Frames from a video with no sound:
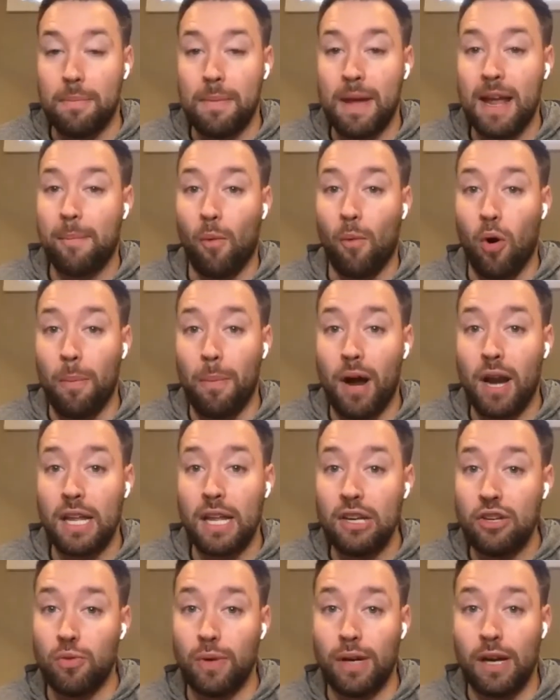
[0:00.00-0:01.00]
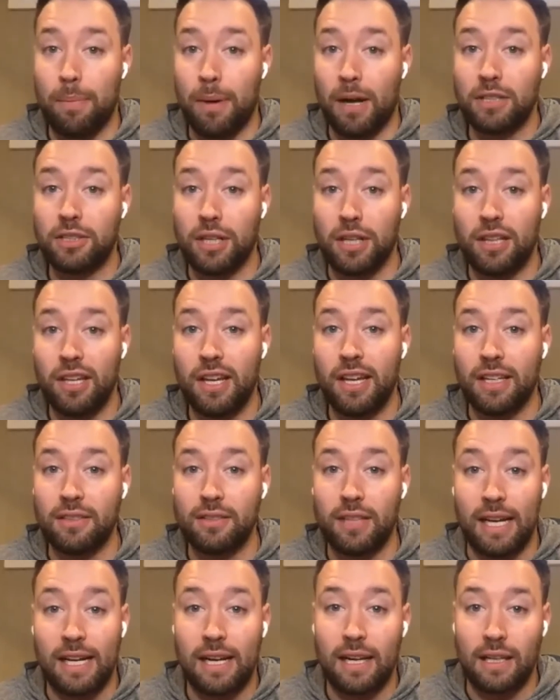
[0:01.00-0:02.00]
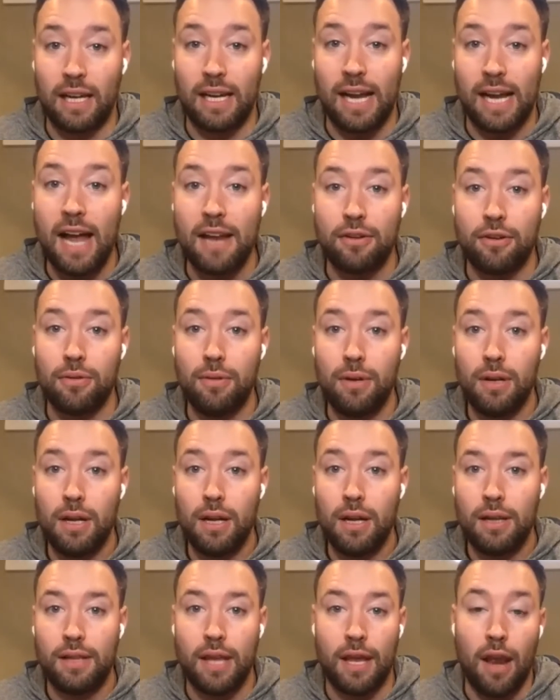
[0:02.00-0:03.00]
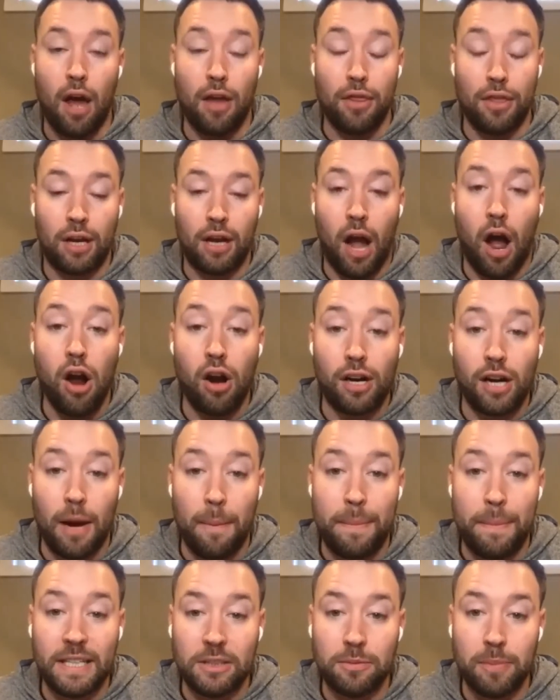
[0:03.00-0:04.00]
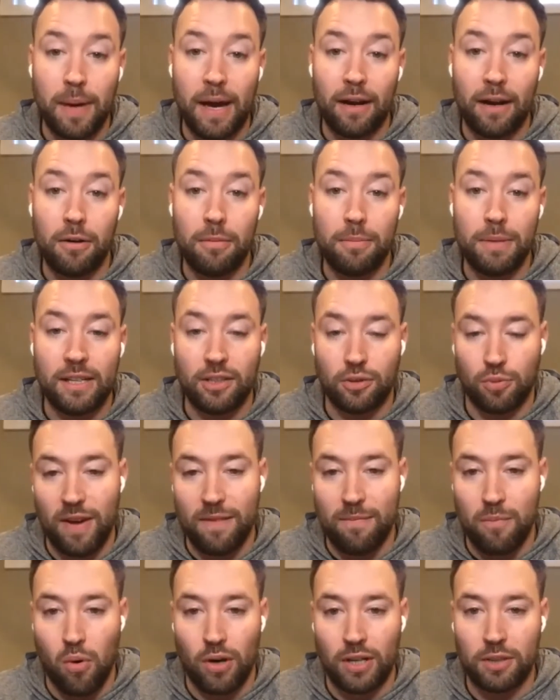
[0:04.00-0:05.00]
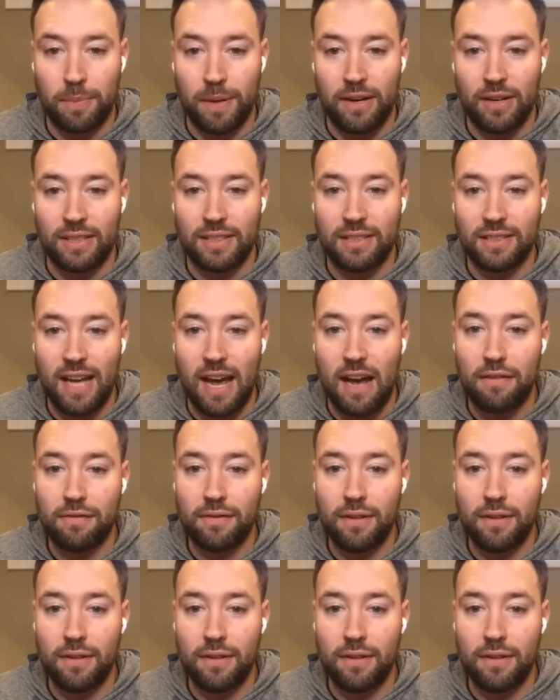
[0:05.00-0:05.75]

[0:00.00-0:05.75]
make more money doing a bunch of things like I do, then our company's better because we have more experienced staff.